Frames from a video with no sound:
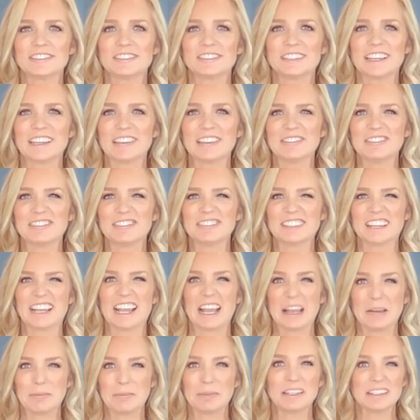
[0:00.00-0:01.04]
That
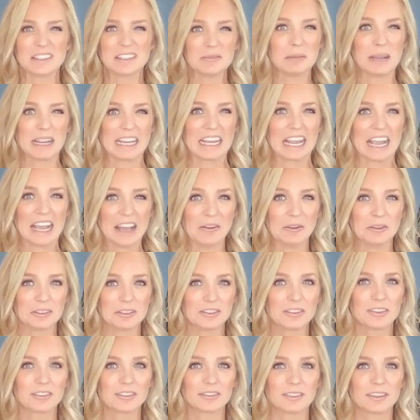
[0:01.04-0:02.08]
happened in my
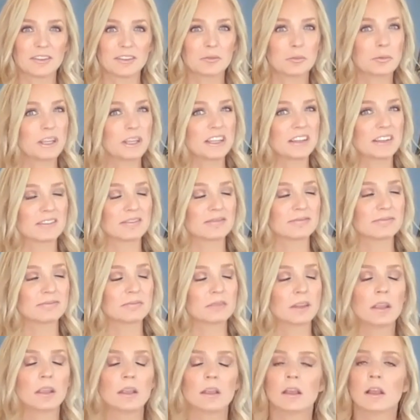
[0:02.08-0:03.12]
house this week.
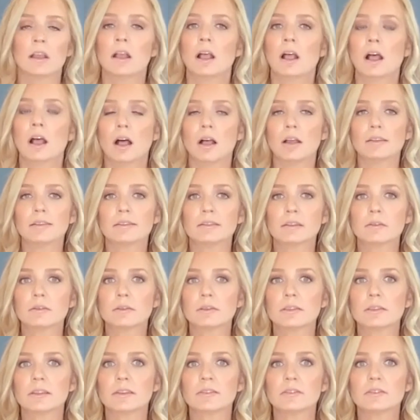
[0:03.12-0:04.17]
Also
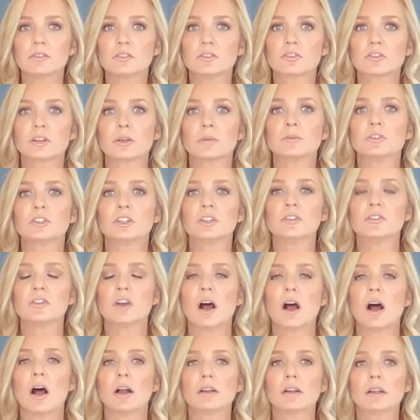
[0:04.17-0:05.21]
in this description,
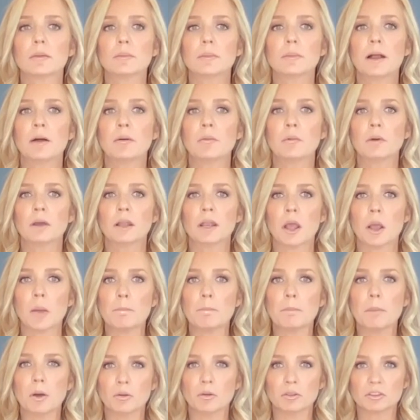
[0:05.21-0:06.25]
talk about what
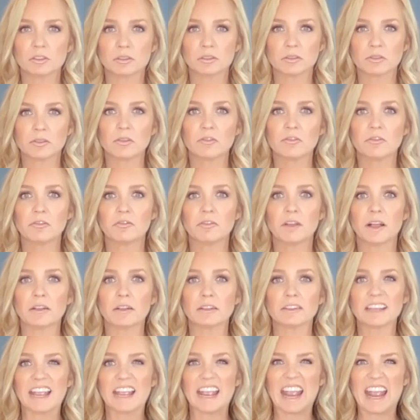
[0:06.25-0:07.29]
emotions you
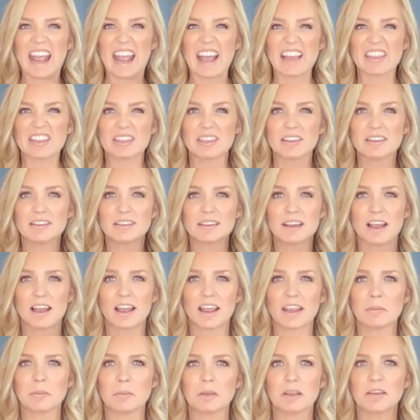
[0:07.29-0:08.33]
felt at the
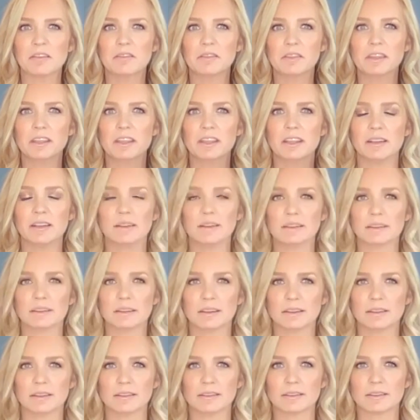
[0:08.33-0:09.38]
time of the
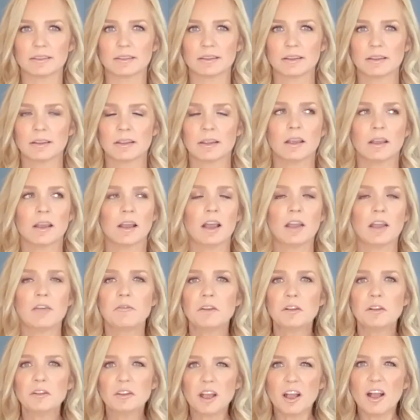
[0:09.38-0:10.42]
incident. I
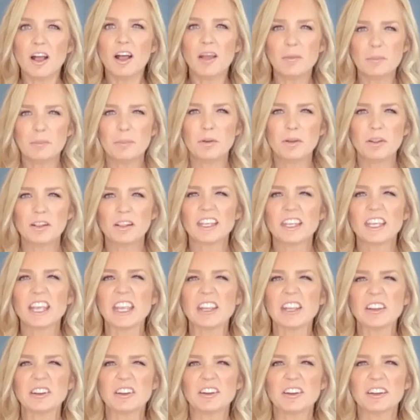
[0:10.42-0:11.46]
felt hot boiling
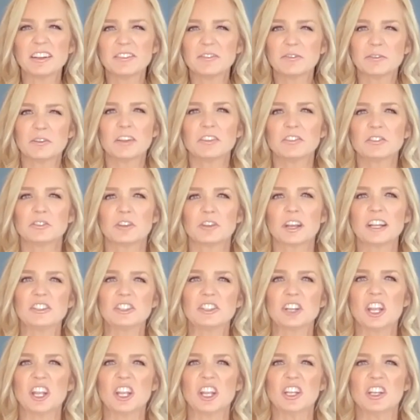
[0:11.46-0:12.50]
anger and
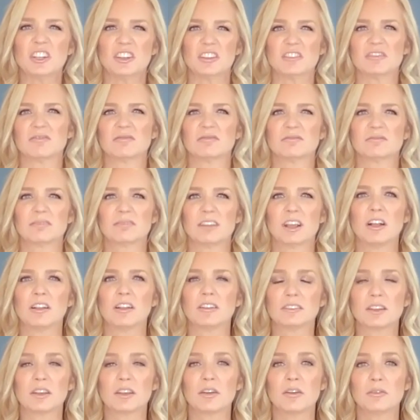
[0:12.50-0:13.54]
frustration.
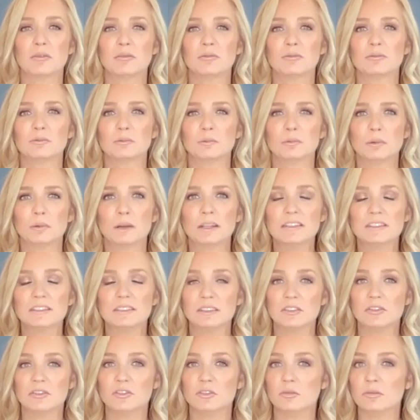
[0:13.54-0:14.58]
Also, what
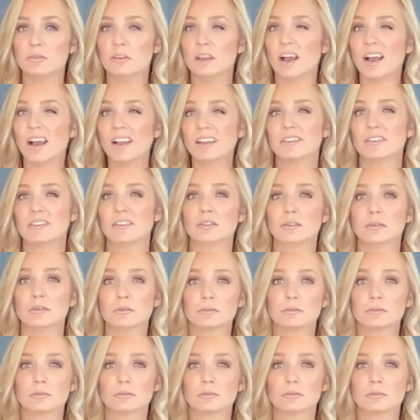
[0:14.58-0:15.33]
did you not do?